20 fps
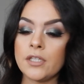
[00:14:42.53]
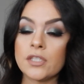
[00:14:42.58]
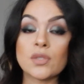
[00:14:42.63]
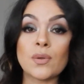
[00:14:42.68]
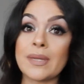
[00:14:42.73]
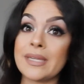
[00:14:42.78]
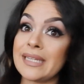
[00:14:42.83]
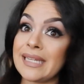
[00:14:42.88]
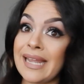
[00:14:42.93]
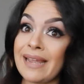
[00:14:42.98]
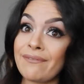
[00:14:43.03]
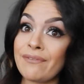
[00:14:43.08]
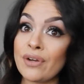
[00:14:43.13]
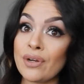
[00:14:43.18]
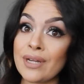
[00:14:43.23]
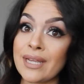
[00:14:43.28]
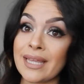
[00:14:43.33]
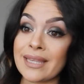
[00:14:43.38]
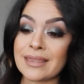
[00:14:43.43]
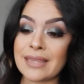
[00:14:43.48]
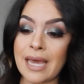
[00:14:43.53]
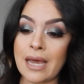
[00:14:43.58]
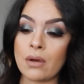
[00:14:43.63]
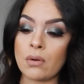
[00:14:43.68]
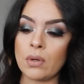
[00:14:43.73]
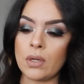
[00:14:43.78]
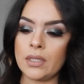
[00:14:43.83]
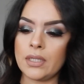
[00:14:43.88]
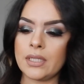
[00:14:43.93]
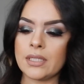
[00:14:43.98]
So I never get
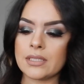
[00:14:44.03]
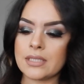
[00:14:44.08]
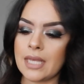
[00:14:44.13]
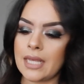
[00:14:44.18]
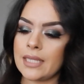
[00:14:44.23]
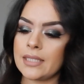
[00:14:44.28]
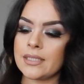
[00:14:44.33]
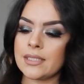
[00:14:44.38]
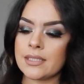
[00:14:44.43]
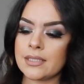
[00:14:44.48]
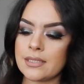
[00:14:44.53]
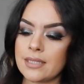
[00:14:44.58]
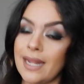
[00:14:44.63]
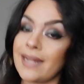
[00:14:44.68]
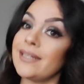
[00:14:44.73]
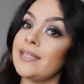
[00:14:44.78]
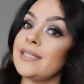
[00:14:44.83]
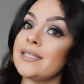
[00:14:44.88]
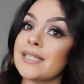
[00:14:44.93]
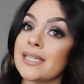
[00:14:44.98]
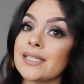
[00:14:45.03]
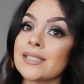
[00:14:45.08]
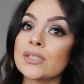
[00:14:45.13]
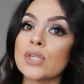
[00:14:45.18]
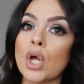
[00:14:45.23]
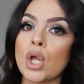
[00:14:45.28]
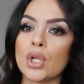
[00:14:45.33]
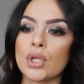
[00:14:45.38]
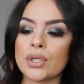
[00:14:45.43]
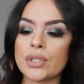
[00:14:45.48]
that one because that's
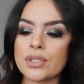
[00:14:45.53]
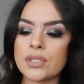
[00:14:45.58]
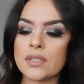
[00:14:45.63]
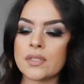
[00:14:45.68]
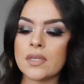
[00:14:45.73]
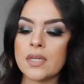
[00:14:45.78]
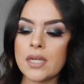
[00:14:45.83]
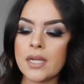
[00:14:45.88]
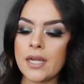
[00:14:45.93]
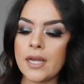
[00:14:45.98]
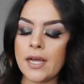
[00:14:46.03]
$96.